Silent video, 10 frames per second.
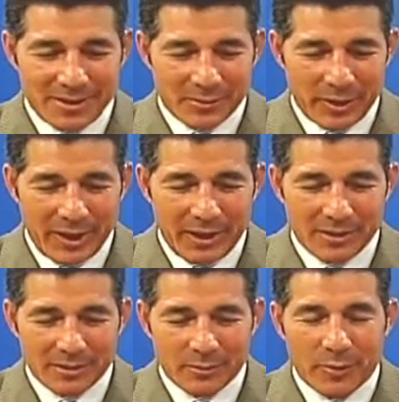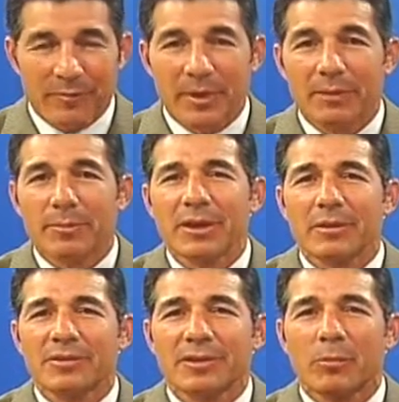as we age and we've been,
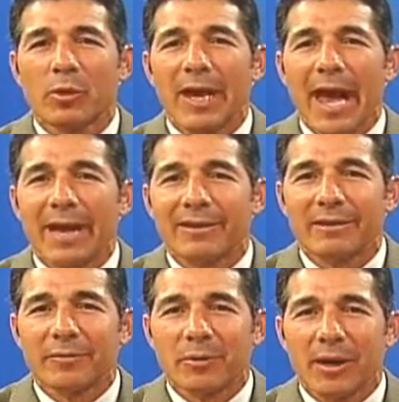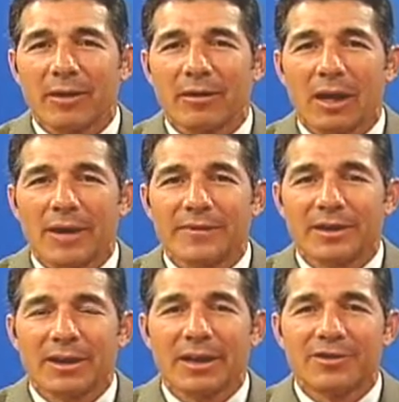somewhat active throughout our lives,
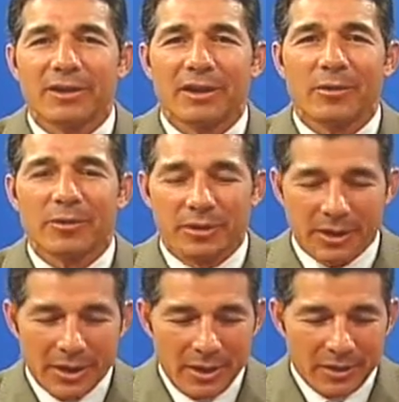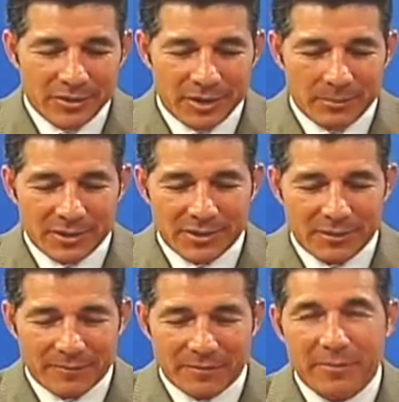and then as you get older, you seem to
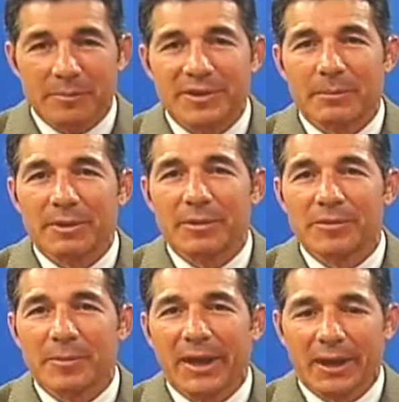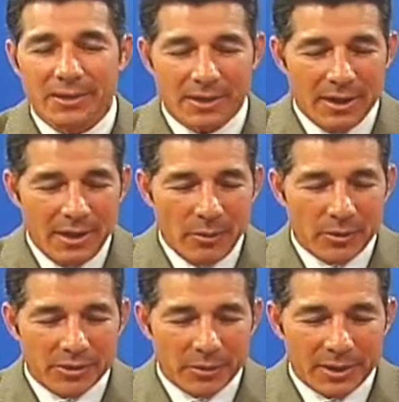suffer from some of those pains.
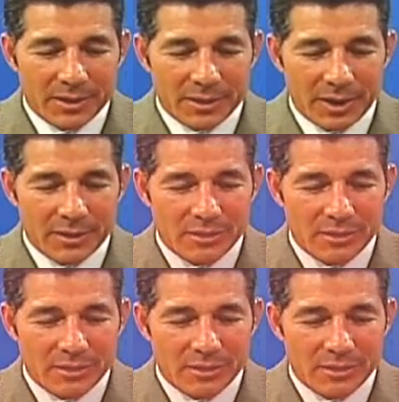Well, joining us today is